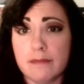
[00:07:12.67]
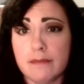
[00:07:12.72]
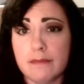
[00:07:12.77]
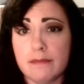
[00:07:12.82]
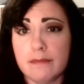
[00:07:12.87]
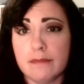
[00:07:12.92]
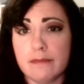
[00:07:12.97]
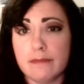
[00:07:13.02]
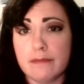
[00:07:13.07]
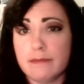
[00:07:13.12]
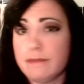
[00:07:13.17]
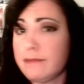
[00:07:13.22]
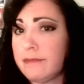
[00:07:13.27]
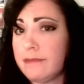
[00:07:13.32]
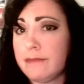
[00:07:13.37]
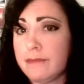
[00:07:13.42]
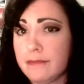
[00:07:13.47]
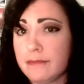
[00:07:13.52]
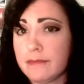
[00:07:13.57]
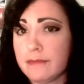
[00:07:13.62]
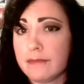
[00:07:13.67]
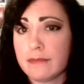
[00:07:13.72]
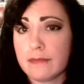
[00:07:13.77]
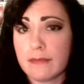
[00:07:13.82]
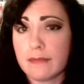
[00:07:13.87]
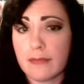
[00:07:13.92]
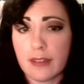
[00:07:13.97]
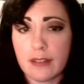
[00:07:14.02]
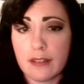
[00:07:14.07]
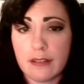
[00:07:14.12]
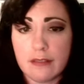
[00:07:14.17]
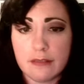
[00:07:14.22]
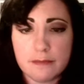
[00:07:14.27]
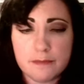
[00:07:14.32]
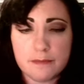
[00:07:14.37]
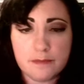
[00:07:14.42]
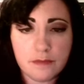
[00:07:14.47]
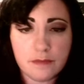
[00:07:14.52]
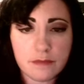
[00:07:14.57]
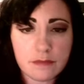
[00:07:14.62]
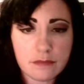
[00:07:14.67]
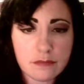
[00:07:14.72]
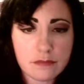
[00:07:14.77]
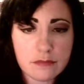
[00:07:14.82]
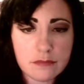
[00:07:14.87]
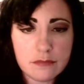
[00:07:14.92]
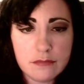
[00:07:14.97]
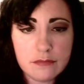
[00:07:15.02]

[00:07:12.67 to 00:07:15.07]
No one is speaking in this clip.